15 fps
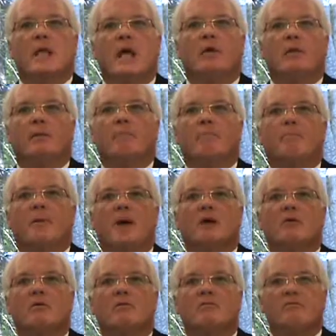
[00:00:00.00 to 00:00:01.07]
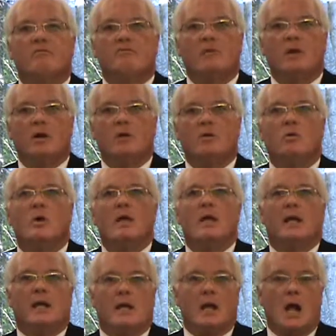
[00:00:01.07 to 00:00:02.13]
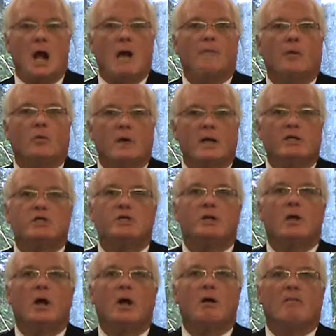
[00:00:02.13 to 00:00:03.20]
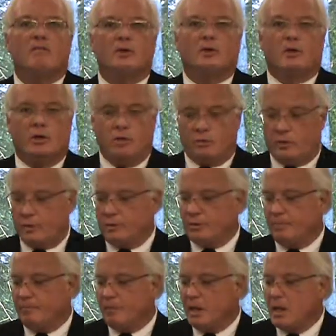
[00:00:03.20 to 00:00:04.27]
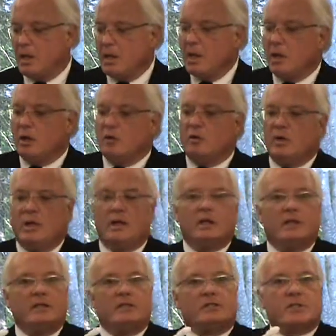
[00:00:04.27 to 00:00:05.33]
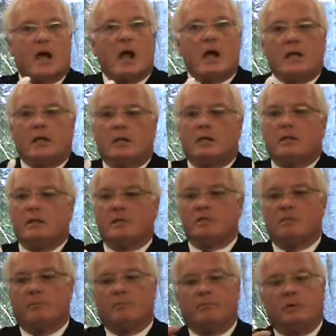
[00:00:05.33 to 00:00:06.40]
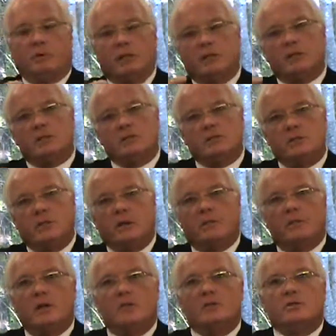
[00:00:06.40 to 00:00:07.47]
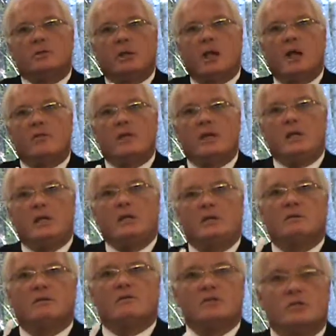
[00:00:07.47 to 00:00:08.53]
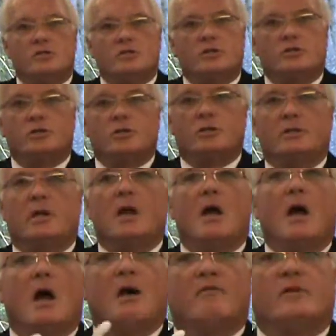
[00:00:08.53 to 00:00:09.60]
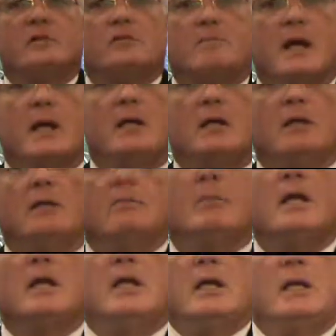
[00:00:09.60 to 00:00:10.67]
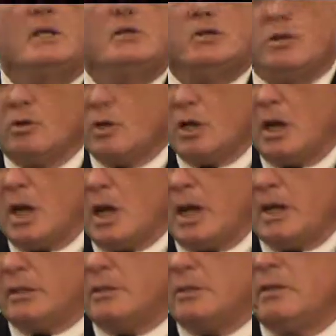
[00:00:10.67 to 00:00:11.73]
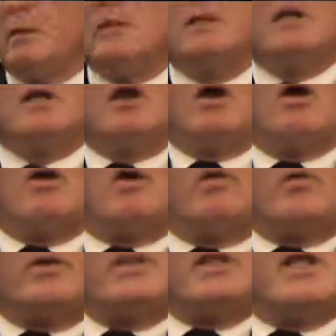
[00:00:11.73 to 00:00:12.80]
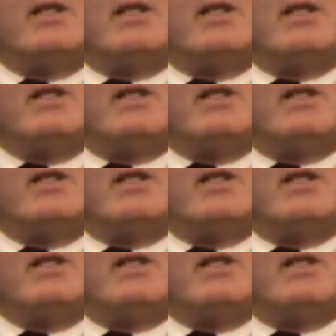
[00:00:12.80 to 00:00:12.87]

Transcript: allowing better flow and operation of your unit. Uniquely designed is the bullet tip to allow the ease of insertion of the speculum into your client. On